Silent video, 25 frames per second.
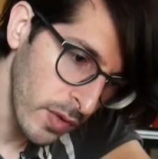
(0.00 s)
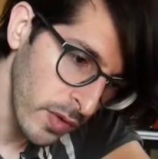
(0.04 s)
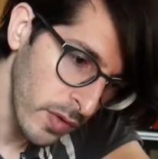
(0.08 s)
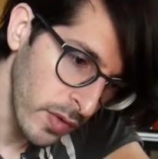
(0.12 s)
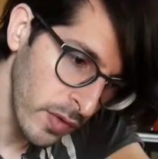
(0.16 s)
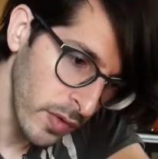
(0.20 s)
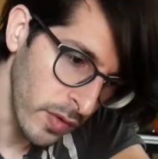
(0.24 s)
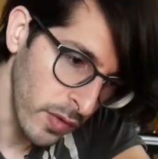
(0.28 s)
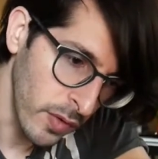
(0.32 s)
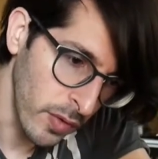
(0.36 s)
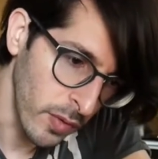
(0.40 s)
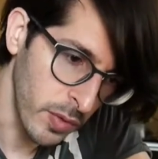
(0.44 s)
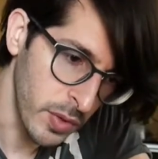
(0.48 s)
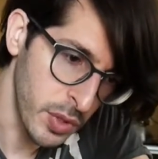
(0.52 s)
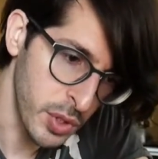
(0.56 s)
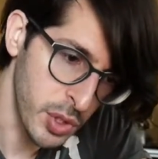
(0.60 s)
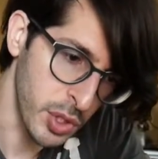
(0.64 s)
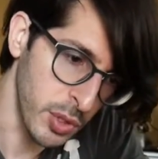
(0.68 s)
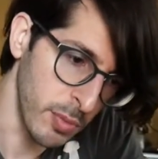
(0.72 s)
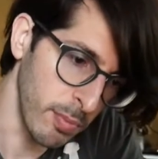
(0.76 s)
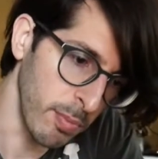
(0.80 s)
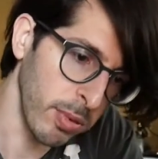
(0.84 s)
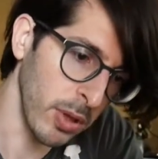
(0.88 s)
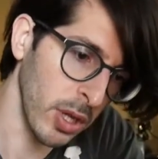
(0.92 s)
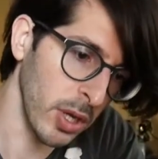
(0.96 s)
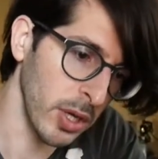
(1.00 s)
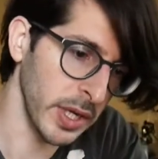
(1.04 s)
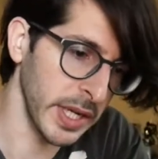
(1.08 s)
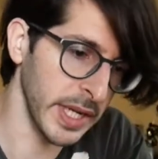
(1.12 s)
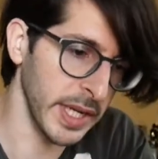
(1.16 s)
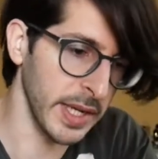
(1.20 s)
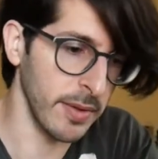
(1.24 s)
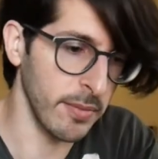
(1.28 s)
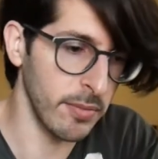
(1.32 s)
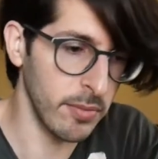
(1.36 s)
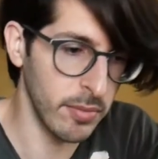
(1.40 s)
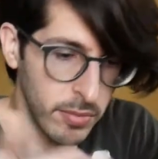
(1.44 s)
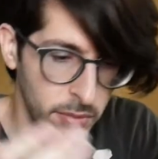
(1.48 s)
So it should plug
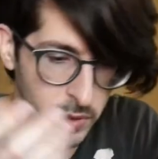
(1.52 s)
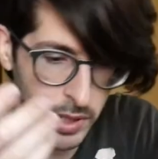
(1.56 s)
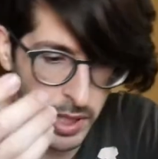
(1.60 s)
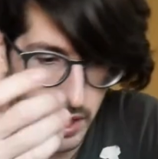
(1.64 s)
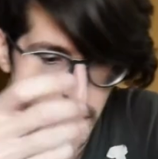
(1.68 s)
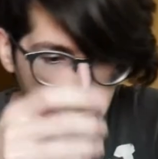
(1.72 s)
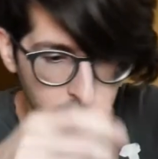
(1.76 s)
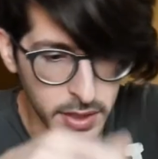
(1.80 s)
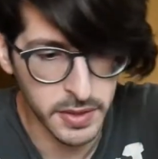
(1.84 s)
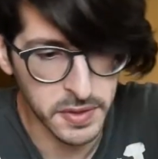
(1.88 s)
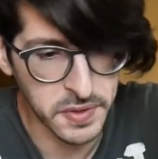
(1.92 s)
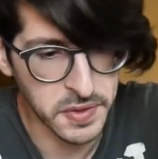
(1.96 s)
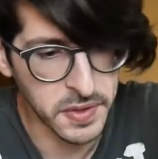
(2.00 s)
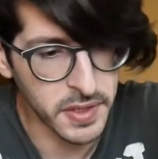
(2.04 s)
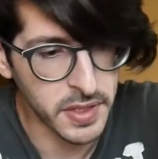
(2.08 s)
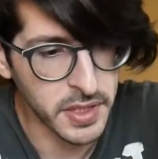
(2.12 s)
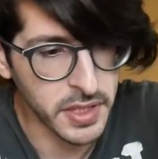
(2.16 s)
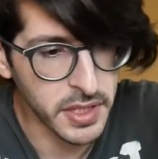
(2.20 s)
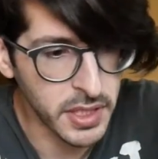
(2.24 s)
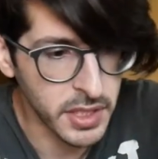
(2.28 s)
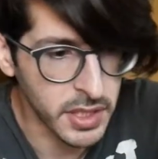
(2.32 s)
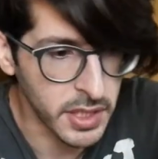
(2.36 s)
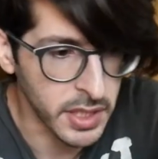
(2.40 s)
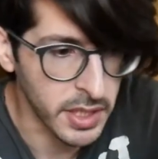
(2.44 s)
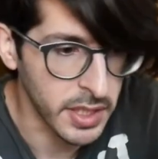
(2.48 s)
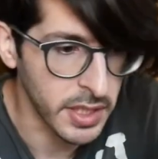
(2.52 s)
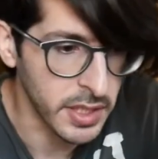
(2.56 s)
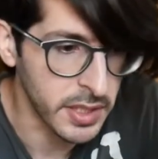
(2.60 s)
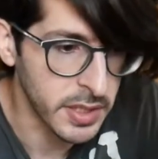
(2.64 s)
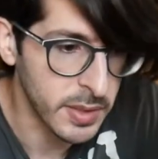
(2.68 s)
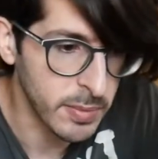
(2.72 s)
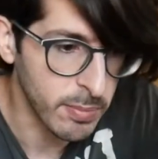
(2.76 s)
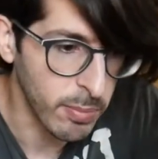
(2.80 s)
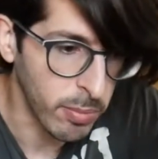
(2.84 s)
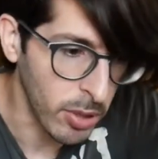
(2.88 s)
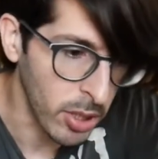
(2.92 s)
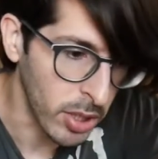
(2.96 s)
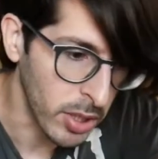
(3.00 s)
in that easily, and let's
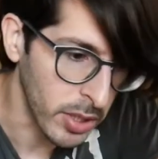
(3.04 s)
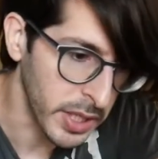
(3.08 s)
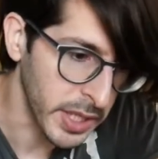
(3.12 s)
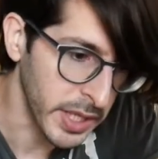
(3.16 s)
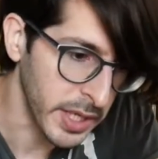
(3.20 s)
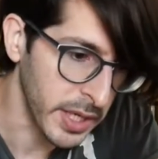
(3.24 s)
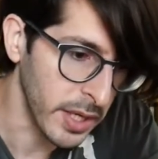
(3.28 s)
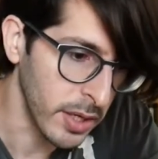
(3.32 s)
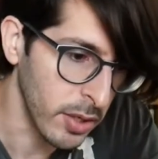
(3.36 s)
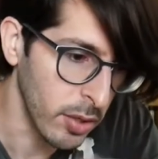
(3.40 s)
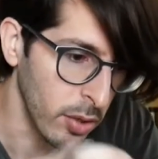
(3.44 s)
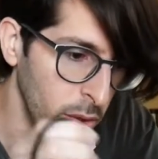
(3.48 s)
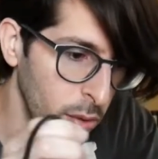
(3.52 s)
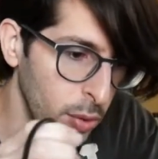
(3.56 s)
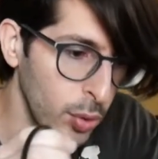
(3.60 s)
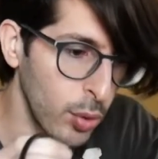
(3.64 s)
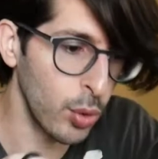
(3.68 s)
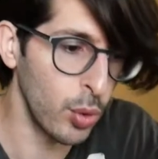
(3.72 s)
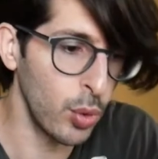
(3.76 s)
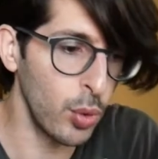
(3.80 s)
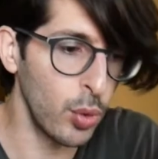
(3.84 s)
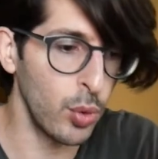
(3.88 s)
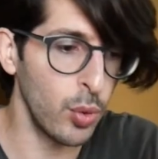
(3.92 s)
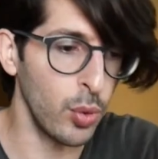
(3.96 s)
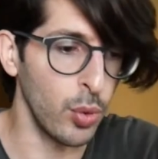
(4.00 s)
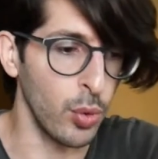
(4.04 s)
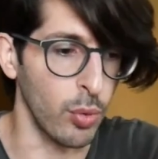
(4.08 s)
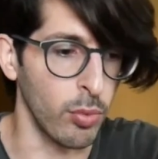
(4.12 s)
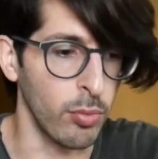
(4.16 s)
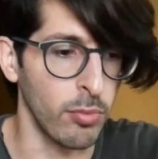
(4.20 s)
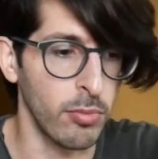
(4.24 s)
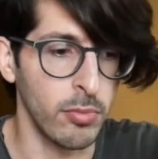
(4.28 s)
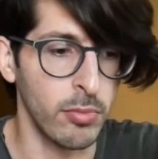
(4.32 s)
plug in. Oh,